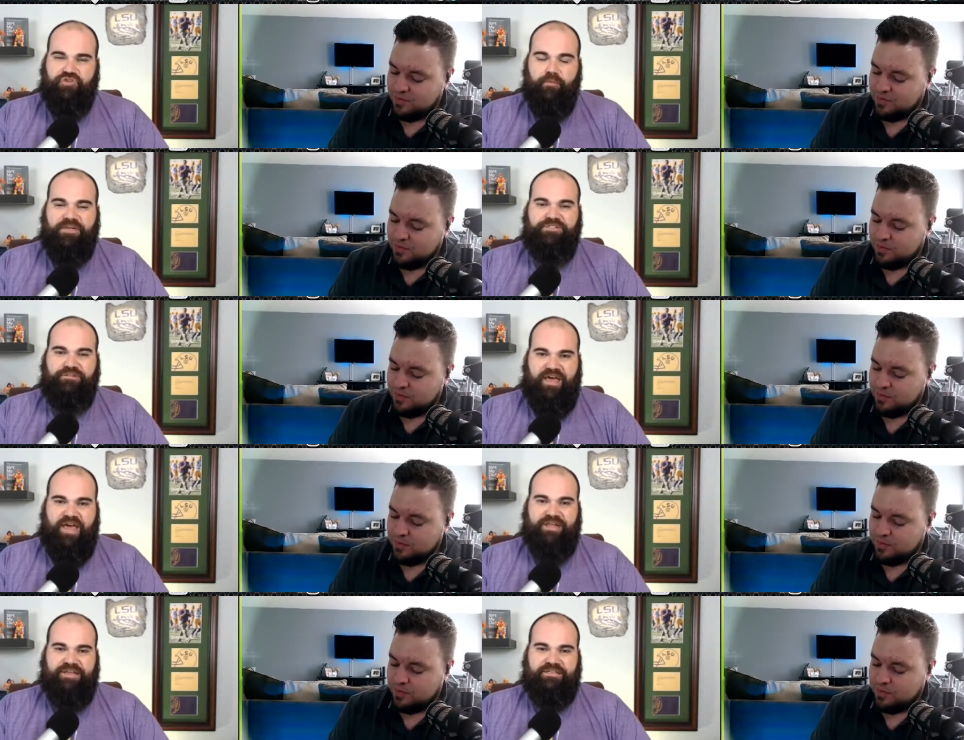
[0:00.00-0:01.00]
Speaker 1: much of that
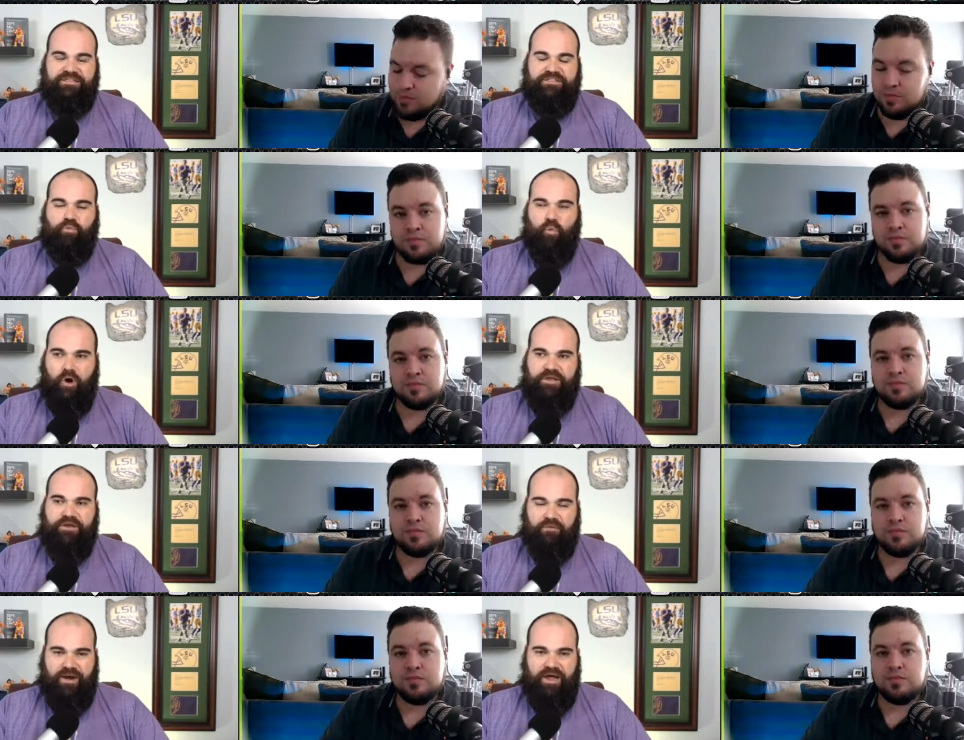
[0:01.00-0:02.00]
is walking
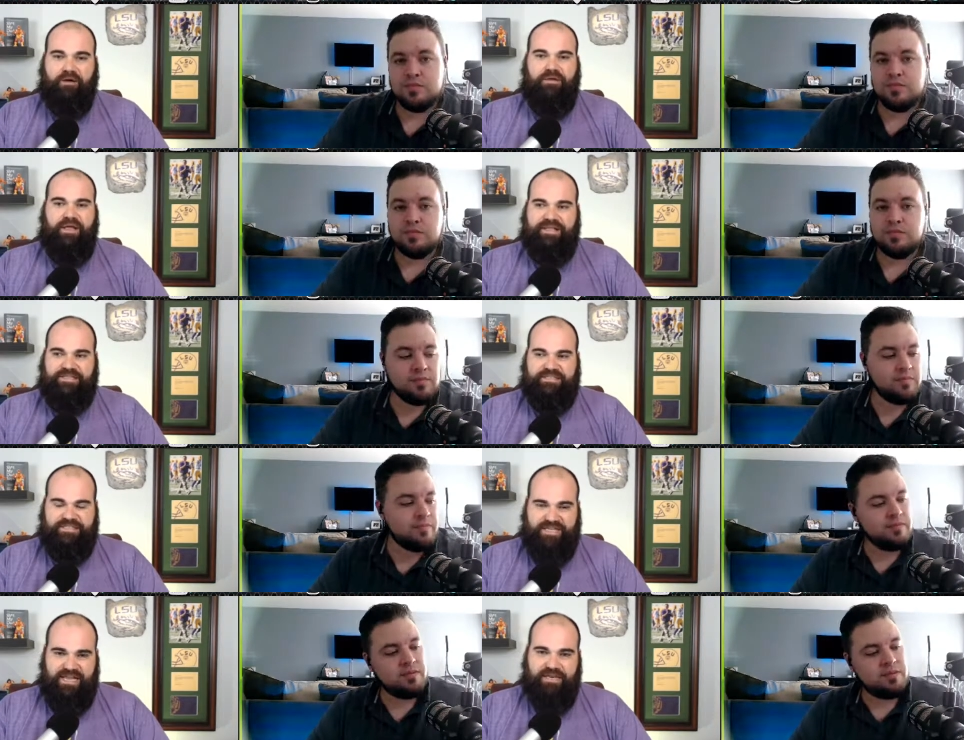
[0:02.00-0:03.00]
around and
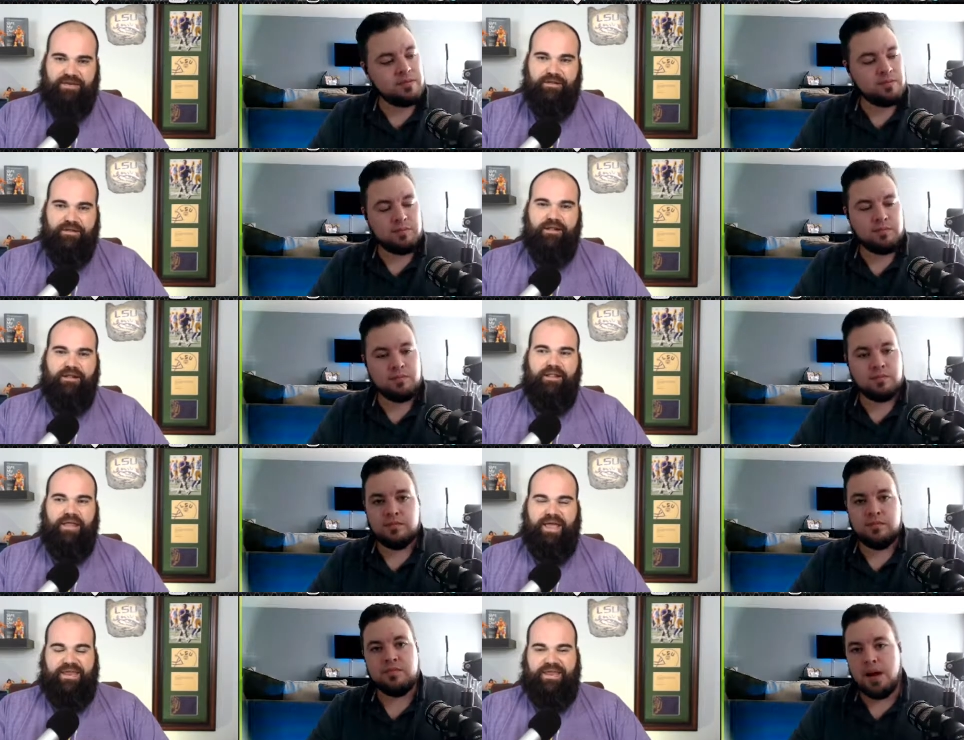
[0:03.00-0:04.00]
seeing
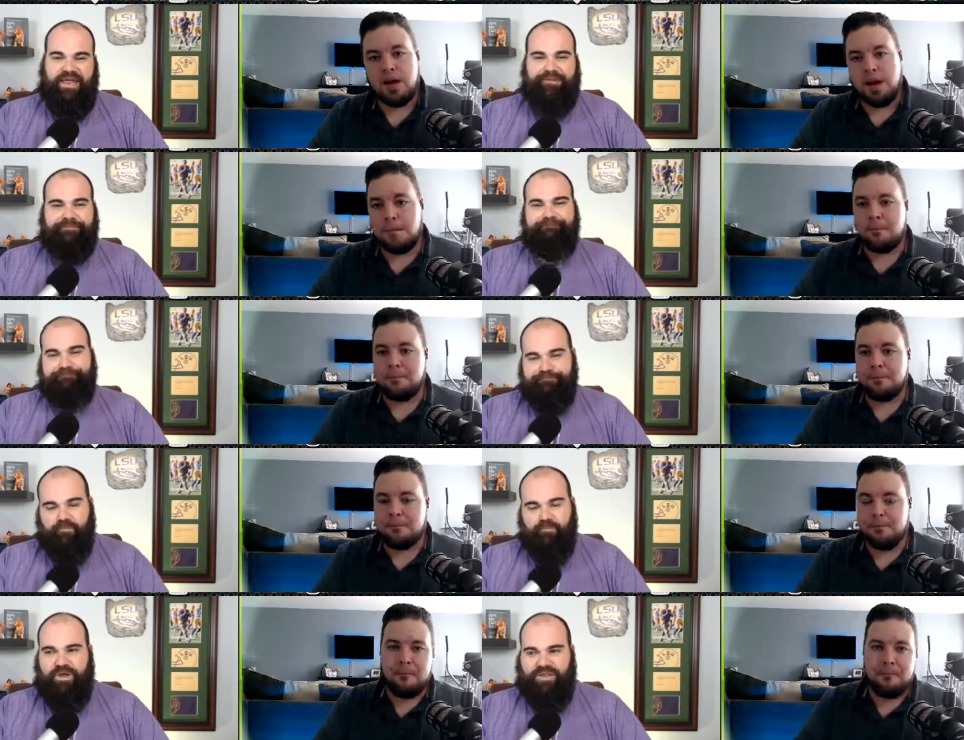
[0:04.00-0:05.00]
and
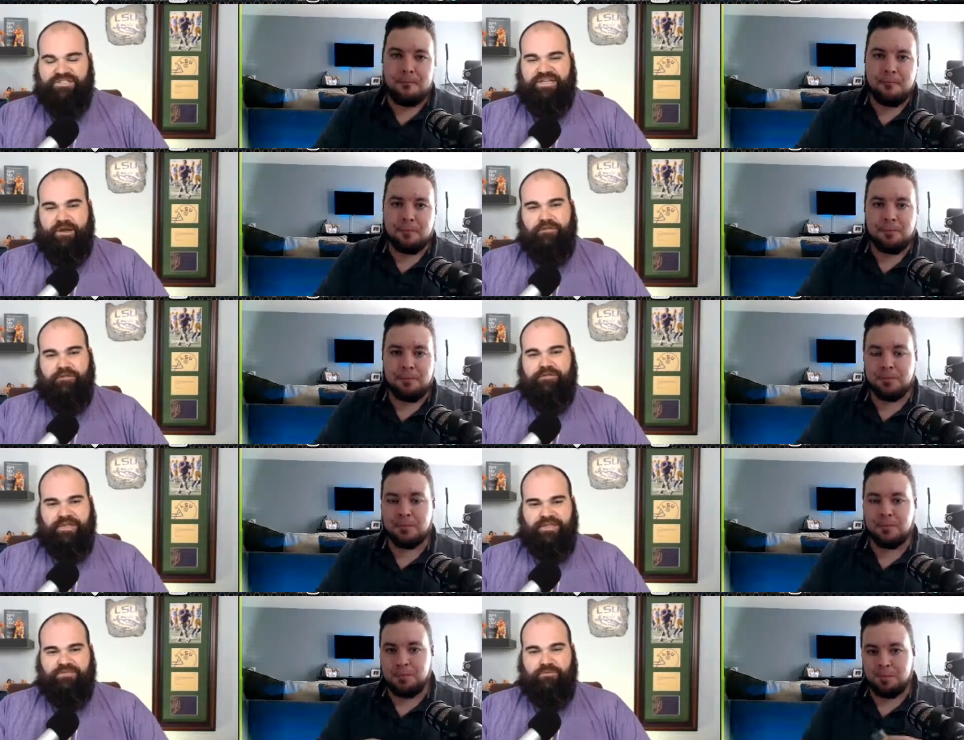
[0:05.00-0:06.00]
witnessing all the
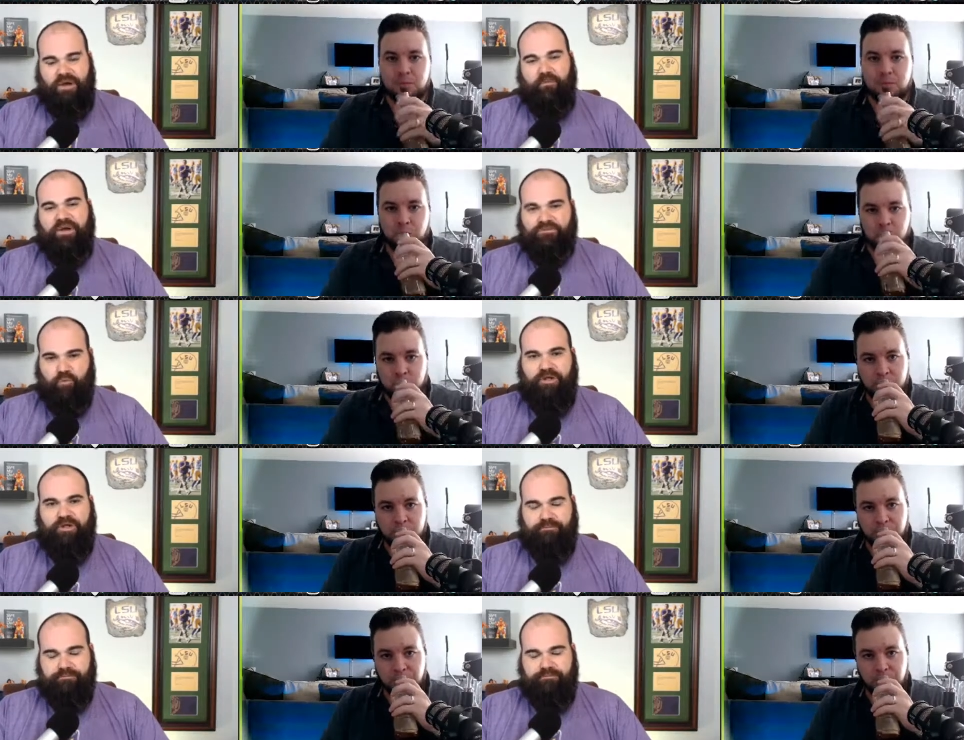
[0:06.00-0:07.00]
things
Speaker 2: around West Point.
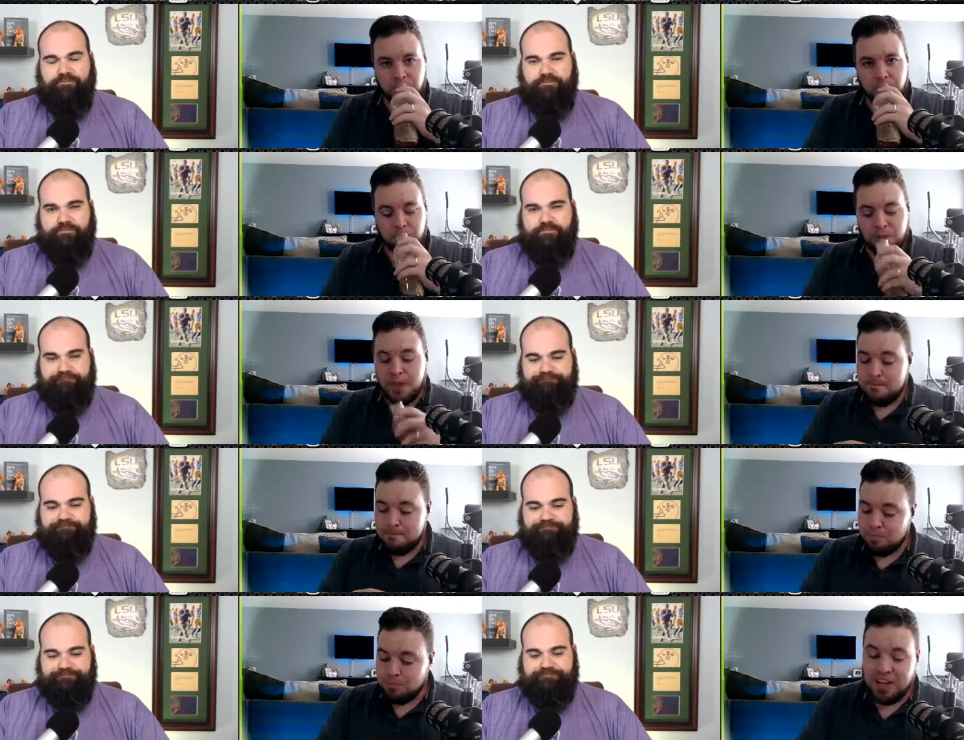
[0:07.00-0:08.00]
That's it.
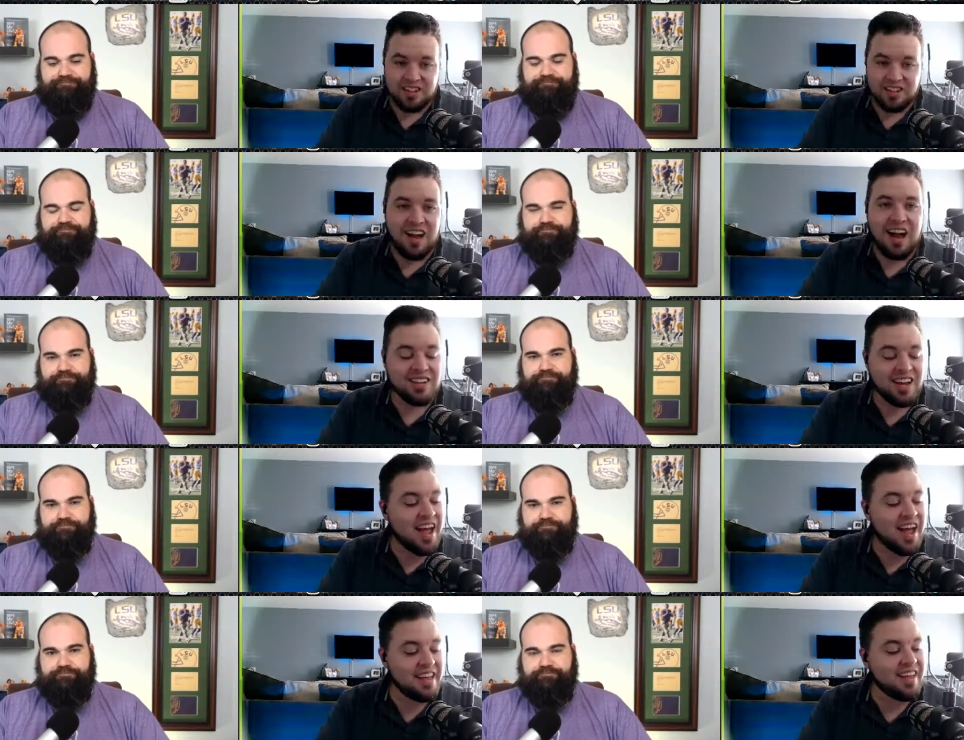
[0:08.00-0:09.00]
I had that on my
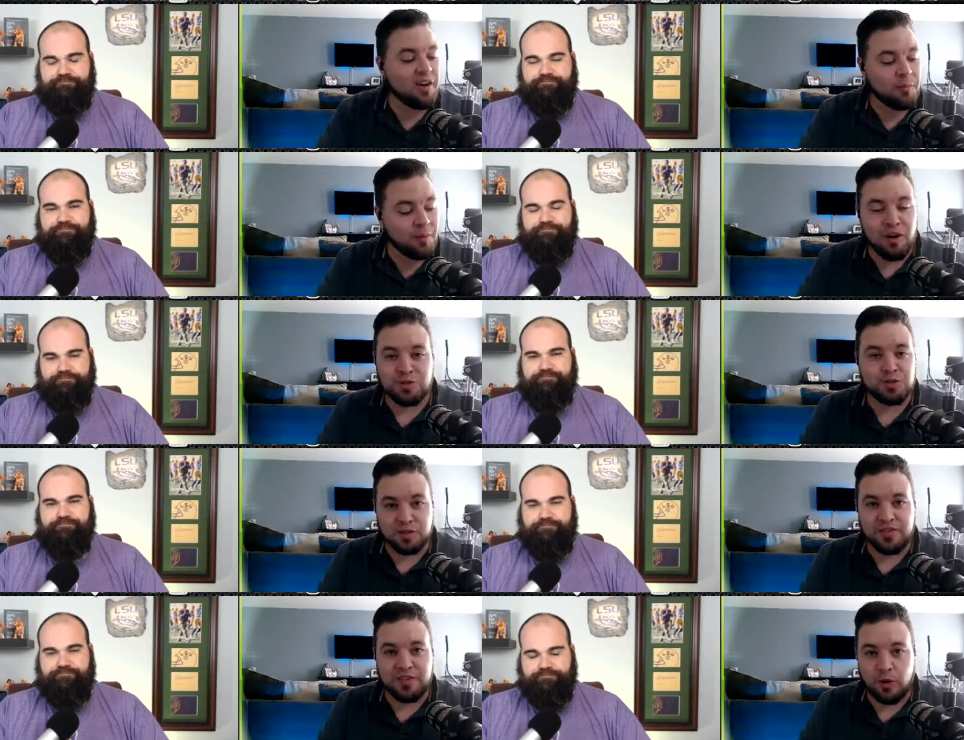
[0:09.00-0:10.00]
others receiving votes as
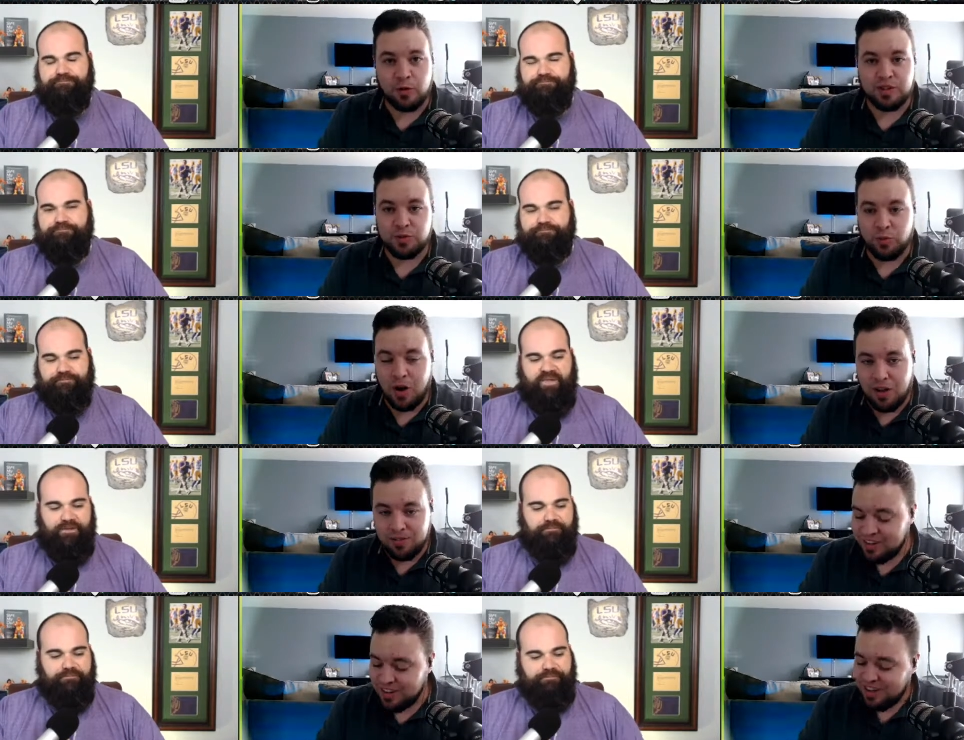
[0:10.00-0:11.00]
well. Yep.